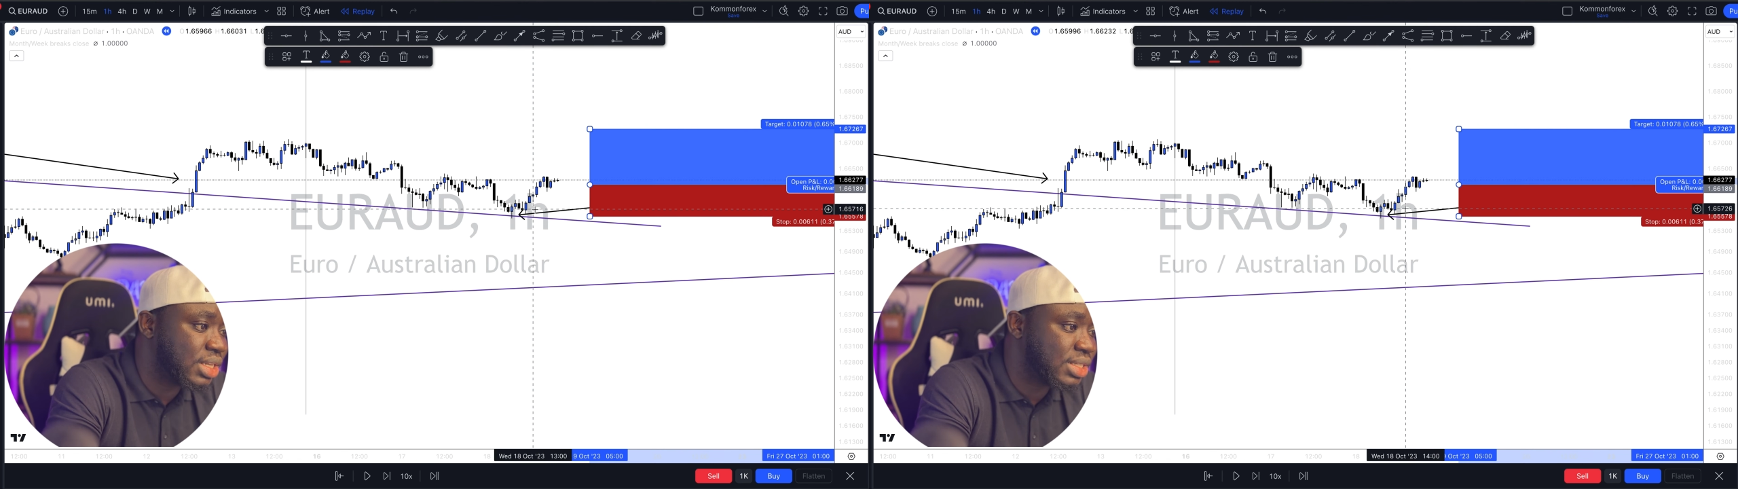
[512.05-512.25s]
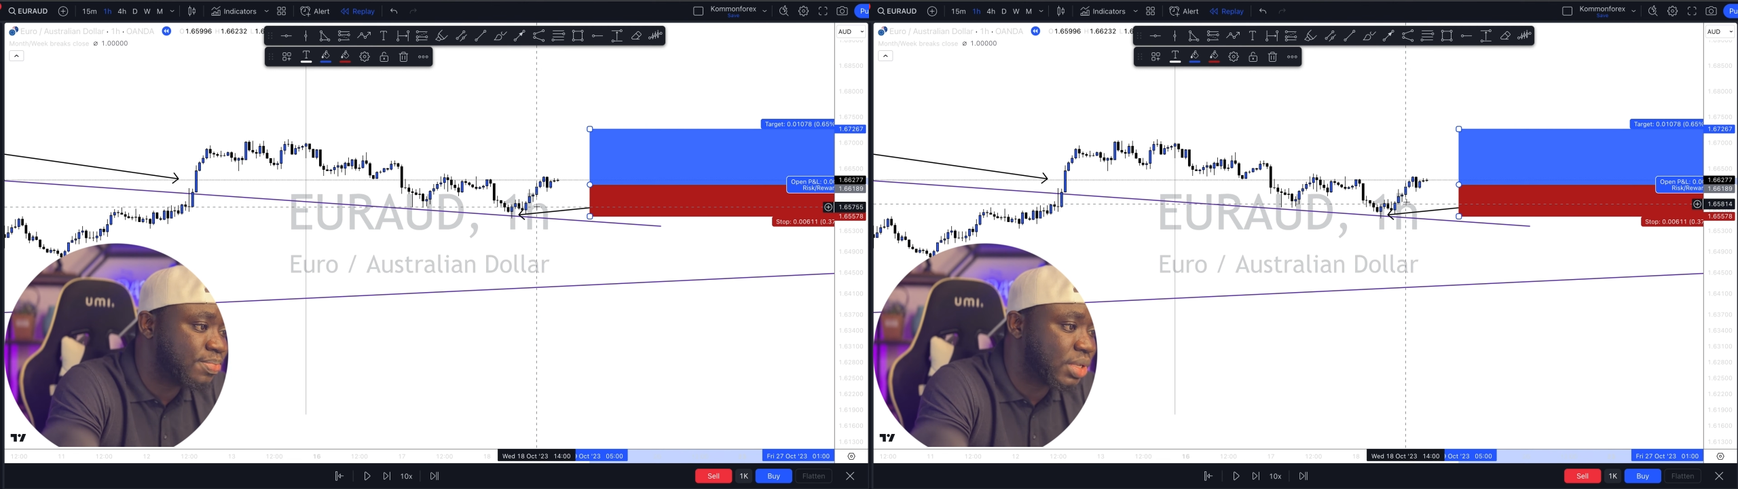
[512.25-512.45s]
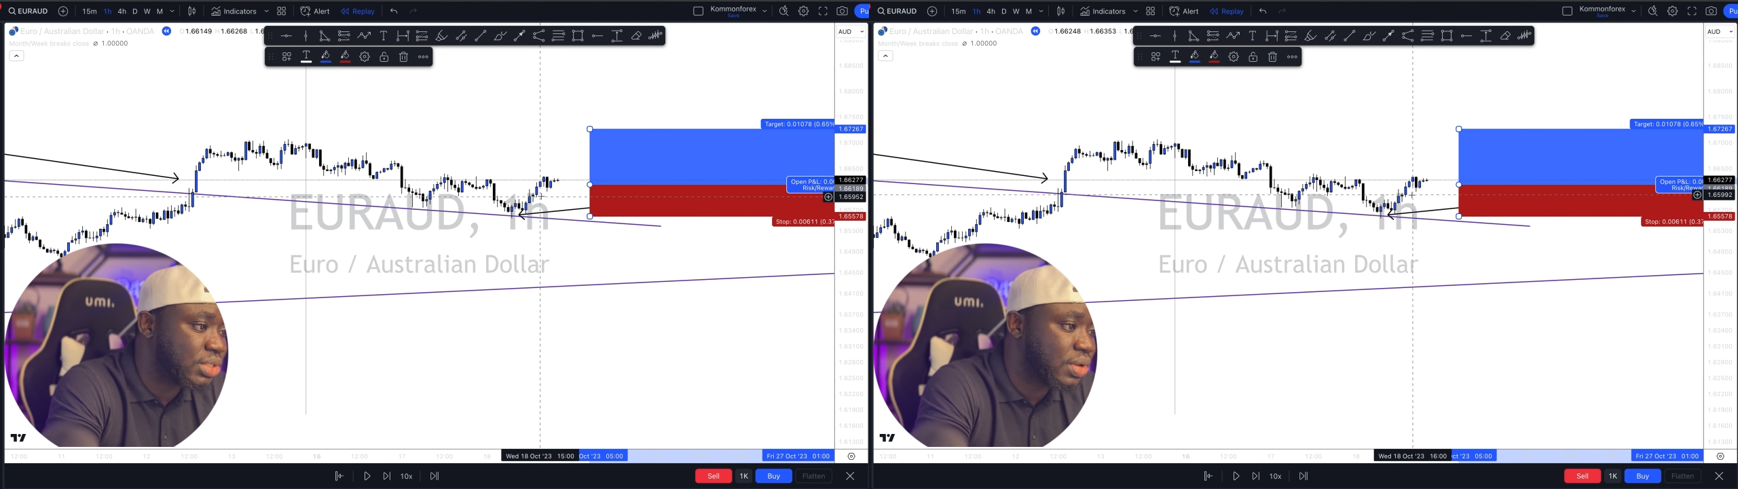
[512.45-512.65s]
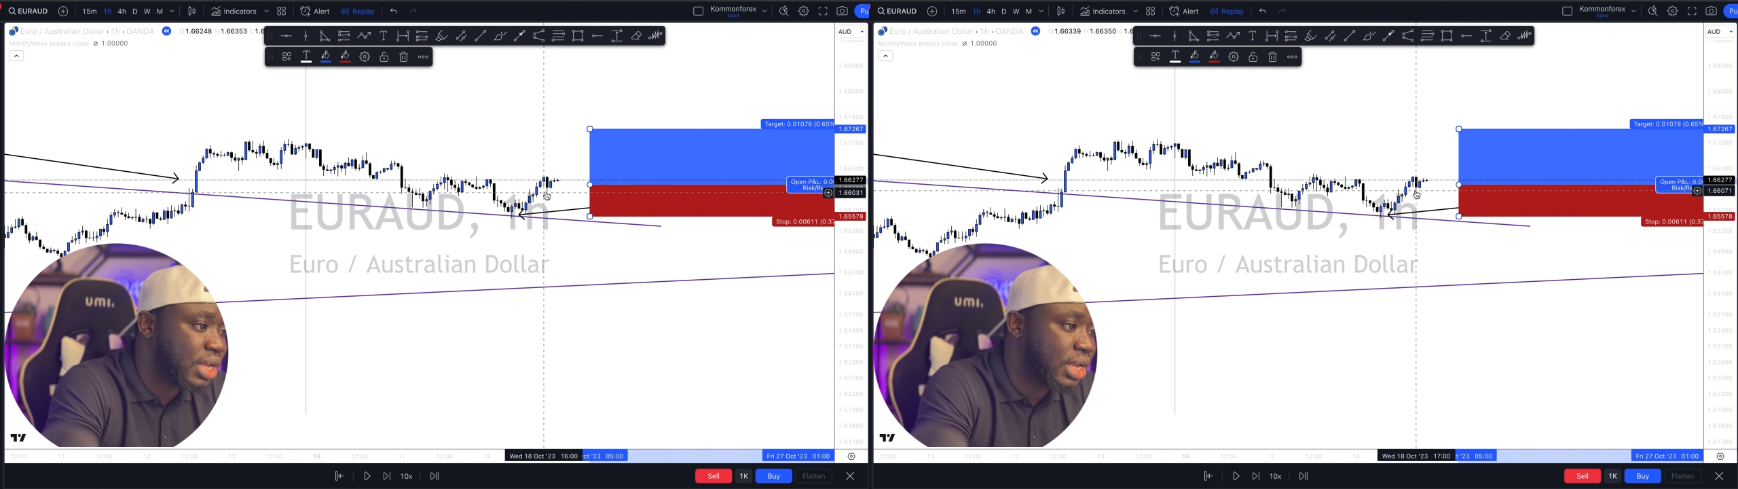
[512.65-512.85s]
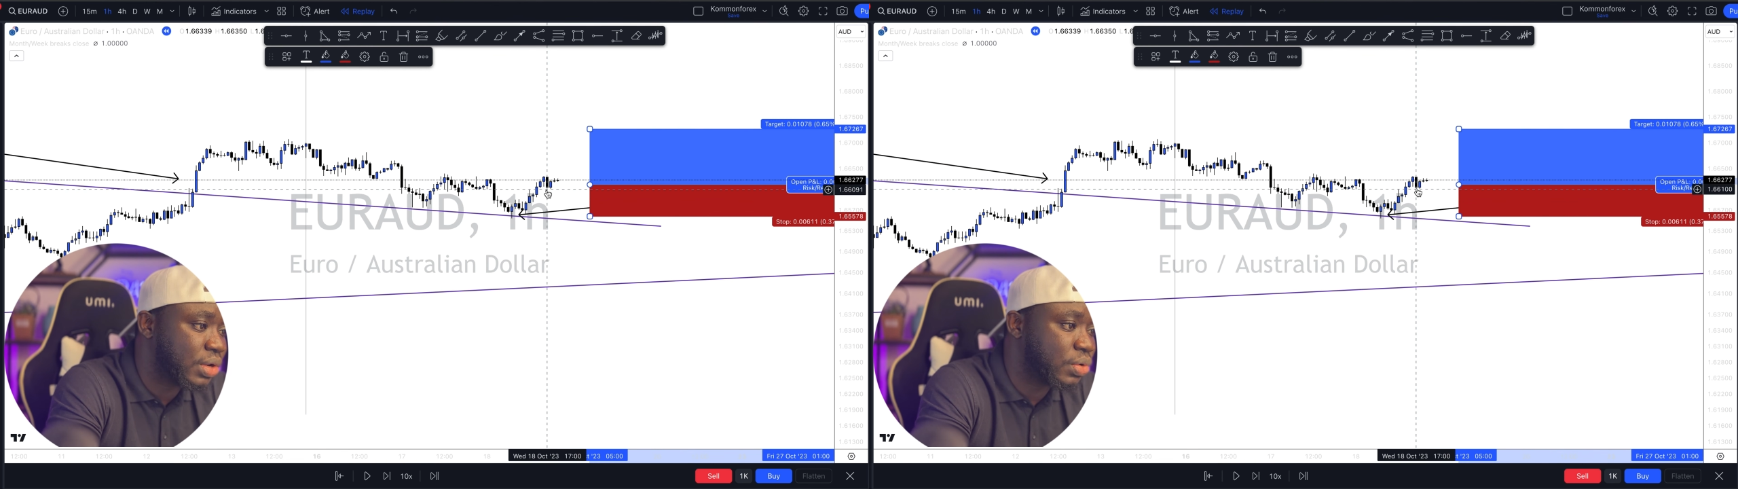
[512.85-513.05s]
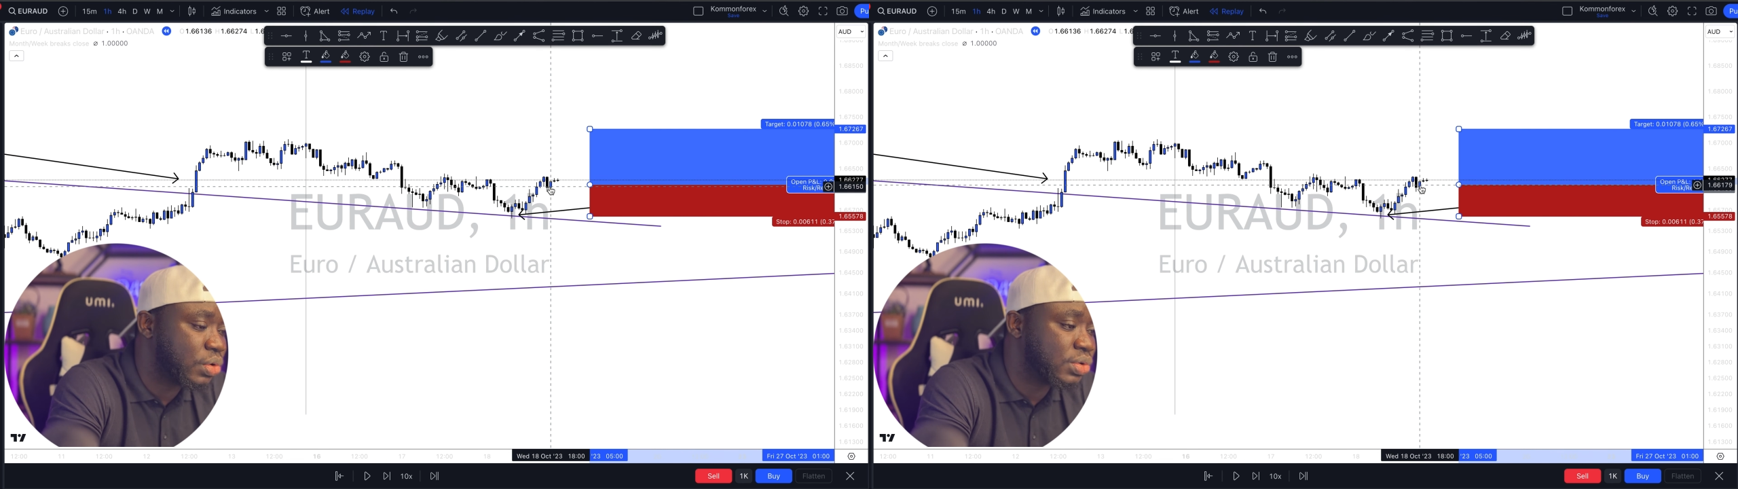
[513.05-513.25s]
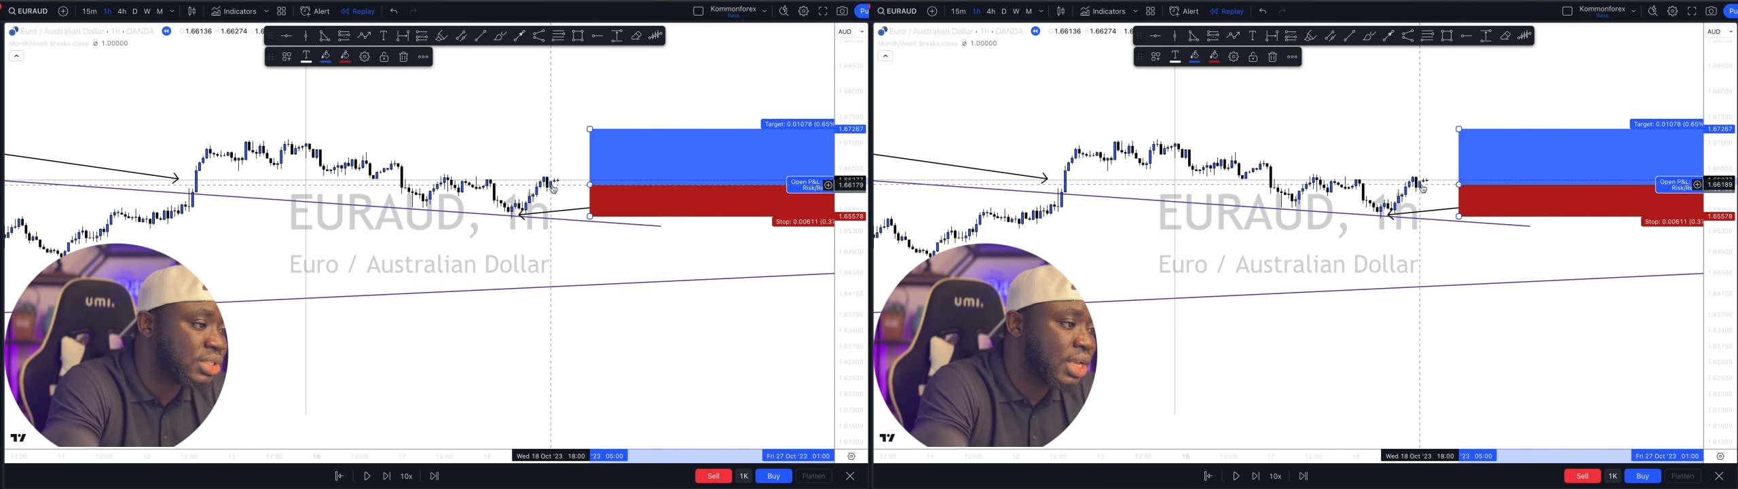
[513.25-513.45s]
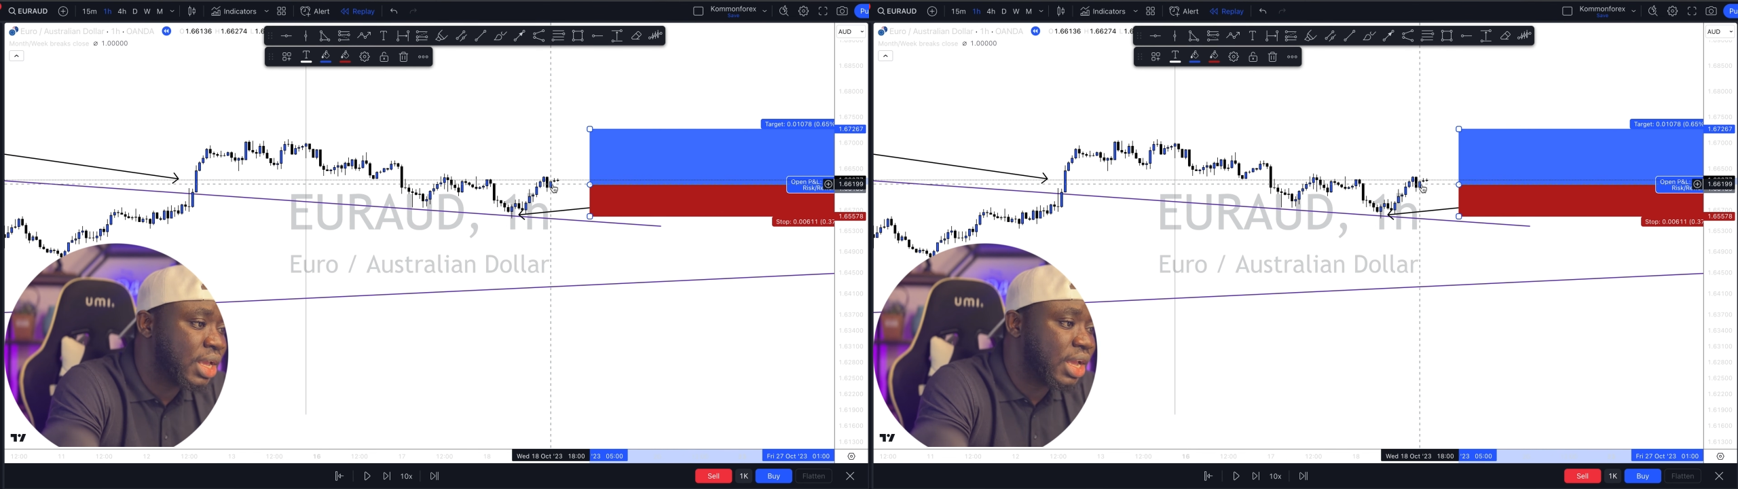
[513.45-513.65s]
this particular candle closed